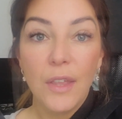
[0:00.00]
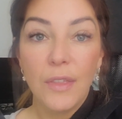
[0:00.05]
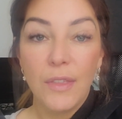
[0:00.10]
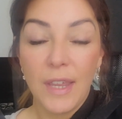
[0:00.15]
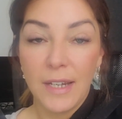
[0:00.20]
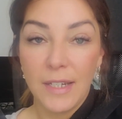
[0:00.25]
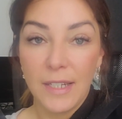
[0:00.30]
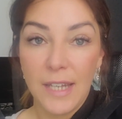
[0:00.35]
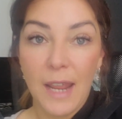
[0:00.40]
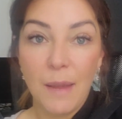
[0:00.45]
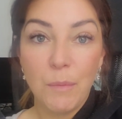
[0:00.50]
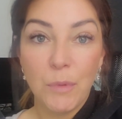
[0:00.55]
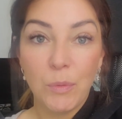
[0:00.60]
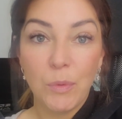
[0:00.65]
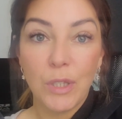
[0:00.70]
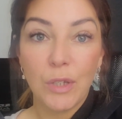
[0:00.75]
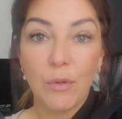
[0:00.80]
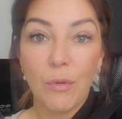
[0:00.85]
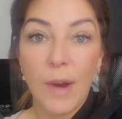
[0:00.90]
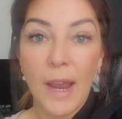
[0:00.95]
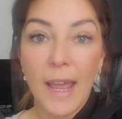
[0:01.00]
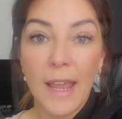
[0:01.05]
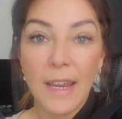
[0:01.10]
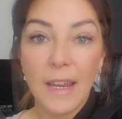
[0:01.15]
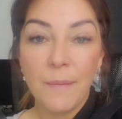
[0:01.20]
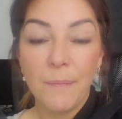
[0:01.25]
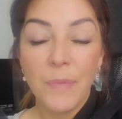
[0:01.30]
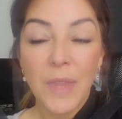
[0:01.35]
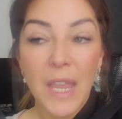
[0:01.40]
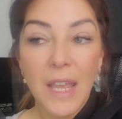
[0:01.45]
The entertainment was
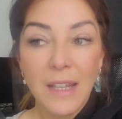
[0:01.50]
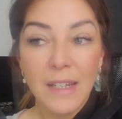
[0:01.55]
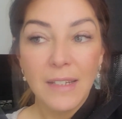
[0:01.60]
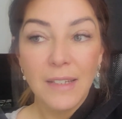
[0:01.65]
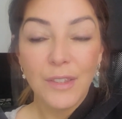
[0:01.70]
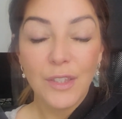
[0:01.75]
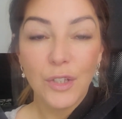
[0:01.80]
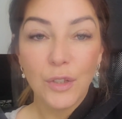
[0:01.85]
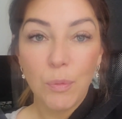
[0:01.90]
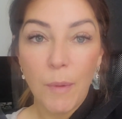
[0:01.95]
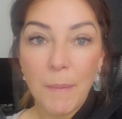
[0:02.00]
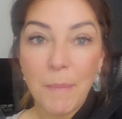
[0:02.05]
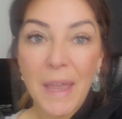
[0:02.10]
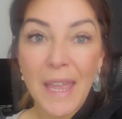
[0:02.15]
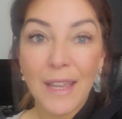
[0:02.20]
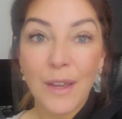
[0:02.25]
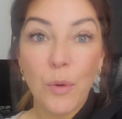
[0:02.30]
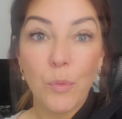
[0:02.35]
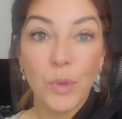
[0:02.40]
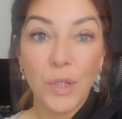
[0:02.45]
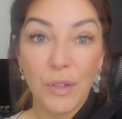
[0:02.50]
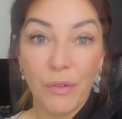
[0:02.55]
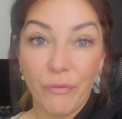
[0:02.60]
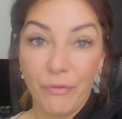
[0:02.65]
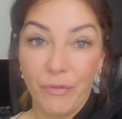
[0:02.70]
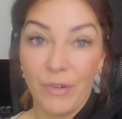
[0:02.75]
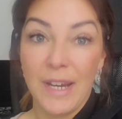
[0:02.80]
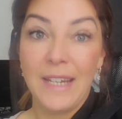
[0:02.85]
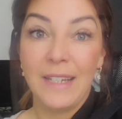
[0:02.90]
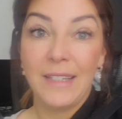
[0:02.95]
great. The swimming was
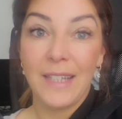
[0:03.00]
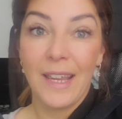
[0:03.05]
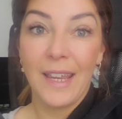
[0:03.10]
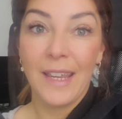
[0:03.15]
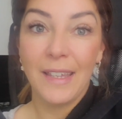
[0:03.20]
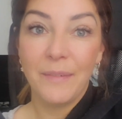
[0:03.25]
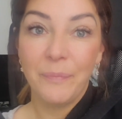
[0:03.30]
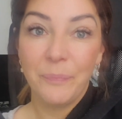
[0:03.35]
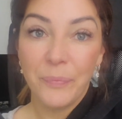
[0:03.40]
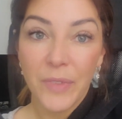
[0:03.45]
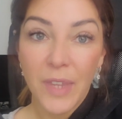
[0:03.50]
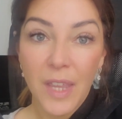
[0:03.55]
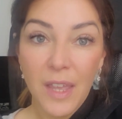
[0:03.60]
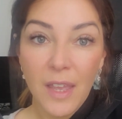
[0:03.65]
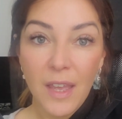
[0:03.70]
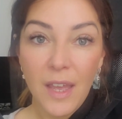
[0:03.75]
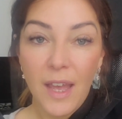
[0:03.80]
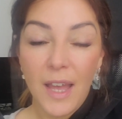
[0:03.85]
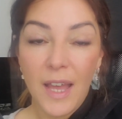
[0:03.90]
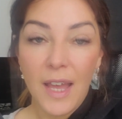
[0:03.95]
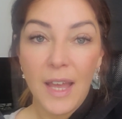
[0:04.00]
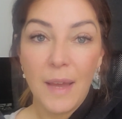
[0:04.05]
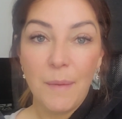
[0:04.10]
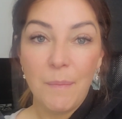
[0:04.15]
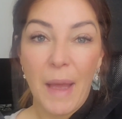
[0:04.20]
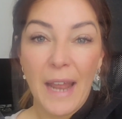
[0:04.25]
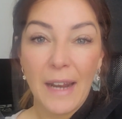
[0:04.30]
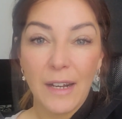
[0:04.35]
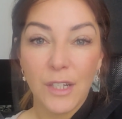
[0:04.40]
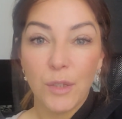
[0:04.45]
freezing.
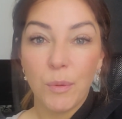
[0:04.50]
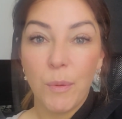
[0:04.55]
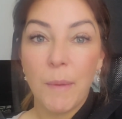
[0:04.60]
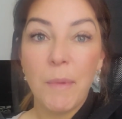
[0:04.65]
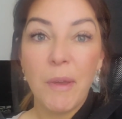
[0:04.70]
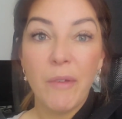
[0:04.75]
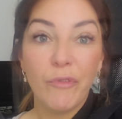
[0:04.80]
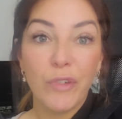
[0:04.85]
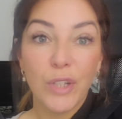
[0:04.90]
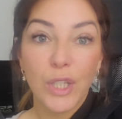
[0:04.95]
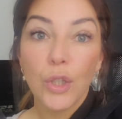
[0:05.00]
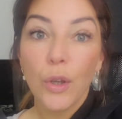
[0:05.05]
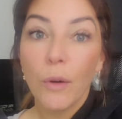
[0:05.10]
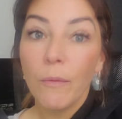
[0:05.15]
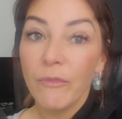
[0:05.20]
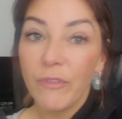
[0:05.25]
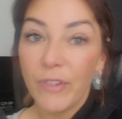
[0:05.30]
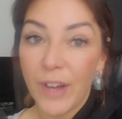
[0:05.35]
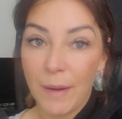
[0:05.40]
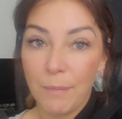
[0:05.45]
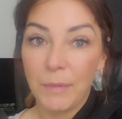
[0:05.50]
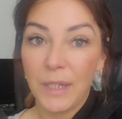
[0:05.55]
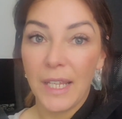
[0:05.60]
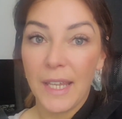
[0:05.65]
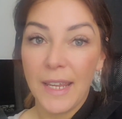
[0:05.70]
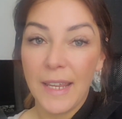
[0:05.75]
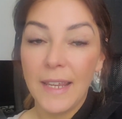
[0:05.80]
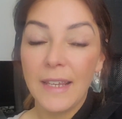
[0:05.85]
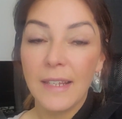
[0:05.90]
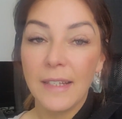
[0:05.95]
And swimming for some
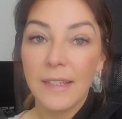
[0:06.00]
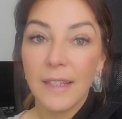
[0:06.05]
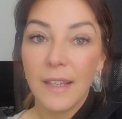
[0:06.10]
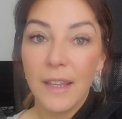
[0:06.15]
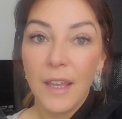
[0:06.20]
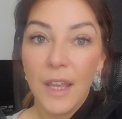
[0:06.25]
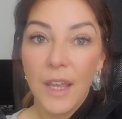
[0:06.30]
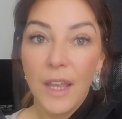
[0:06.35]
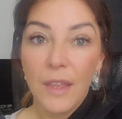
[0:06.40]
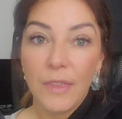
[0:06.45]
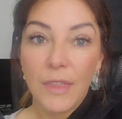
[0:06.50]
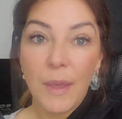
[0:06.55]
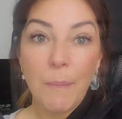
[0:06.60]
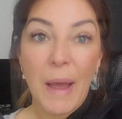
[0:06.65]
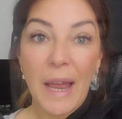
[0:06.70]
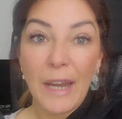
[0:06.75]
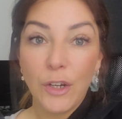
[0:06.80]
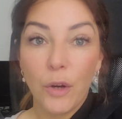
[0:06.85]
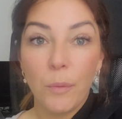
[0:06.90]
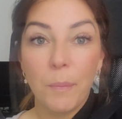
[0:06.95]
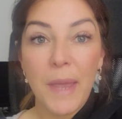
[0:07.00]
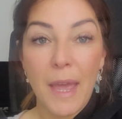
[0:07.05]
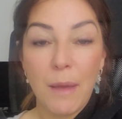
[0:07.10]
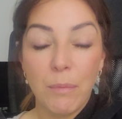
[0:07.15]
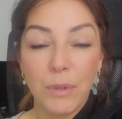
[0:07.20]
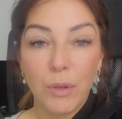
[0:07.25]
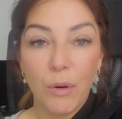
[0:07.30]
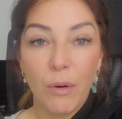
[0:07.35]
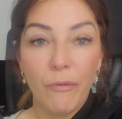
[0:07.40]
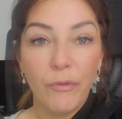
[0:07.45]
families, they might not be
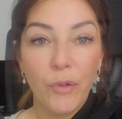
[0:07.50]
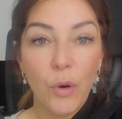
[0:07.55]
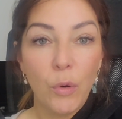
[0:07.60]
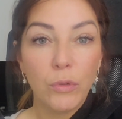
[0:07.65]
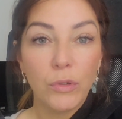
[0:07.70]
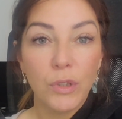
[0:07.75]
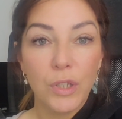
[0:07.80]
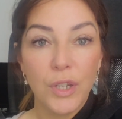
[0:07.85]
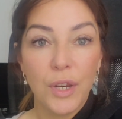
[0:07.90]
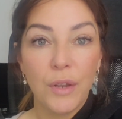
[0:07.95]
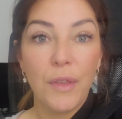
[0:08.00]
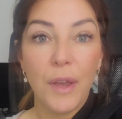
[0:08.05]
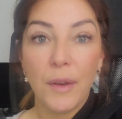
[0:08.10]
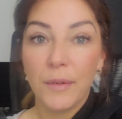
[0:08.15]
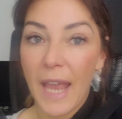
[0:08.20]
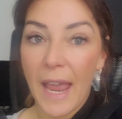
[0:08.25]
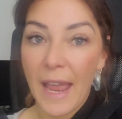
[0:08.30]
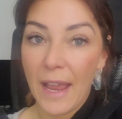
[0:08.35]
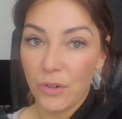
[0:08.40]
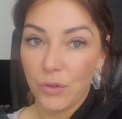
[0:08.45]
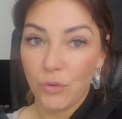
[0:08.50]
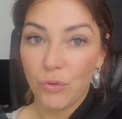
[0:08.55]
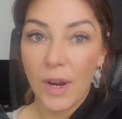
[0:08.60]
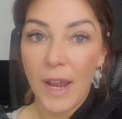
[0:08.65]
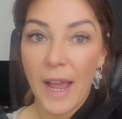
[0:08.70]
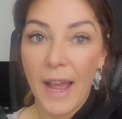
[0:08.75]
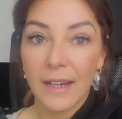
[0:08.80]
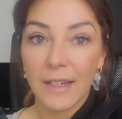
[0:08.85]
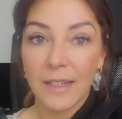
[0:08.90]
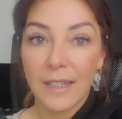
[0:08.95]
able to afford to do those
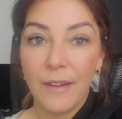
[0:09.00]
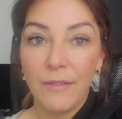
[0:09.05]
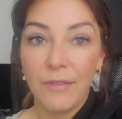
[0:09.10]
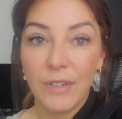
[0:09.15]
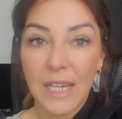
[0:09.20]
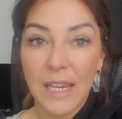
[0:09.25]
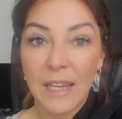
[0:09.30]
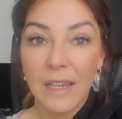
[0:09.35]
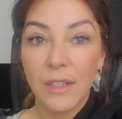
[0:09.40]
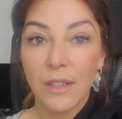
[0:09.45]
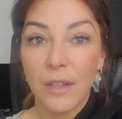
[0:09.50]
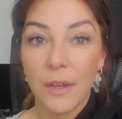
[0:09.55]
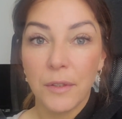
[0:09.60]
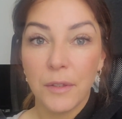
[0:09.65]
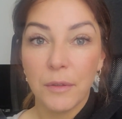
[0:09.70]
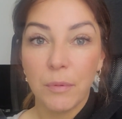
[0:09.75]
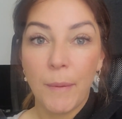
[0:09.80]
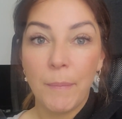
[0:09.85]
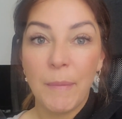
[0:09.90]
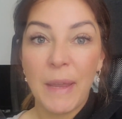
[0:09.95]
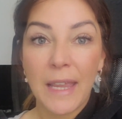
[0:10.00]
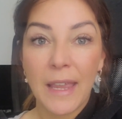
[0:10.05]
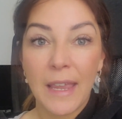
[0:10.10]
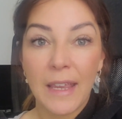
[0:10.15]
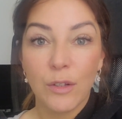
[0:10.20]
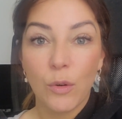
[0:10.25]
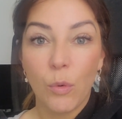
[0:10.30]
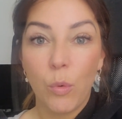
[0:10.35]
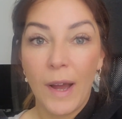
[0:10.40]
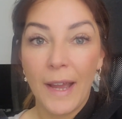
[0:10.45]
extra activities. So swimming
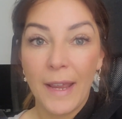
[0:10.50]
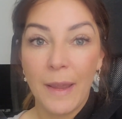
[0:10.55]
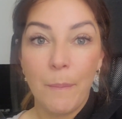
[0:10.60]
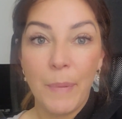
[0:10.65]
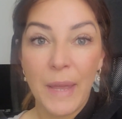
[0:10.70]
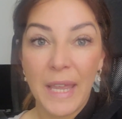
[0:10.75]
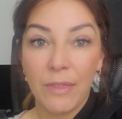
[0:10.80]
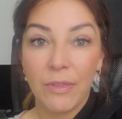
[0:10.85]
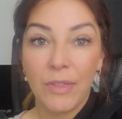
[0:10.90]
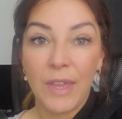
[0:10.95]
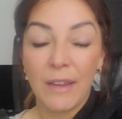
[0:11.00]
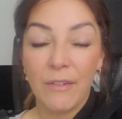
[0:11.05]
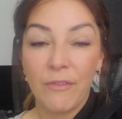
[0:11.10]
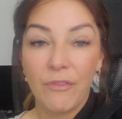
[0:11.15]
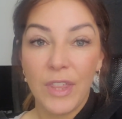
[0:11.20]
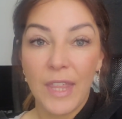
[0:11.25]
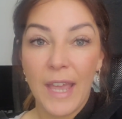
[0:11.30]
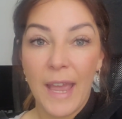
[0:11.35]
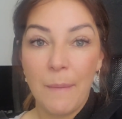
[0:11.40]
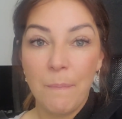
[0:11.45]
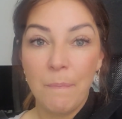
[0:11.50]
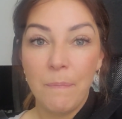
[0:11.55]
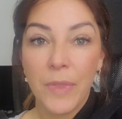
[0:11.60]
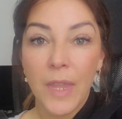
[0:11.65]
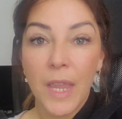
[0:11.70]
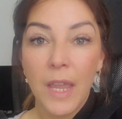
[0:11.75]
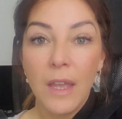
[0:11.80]
is quite a big thing for them.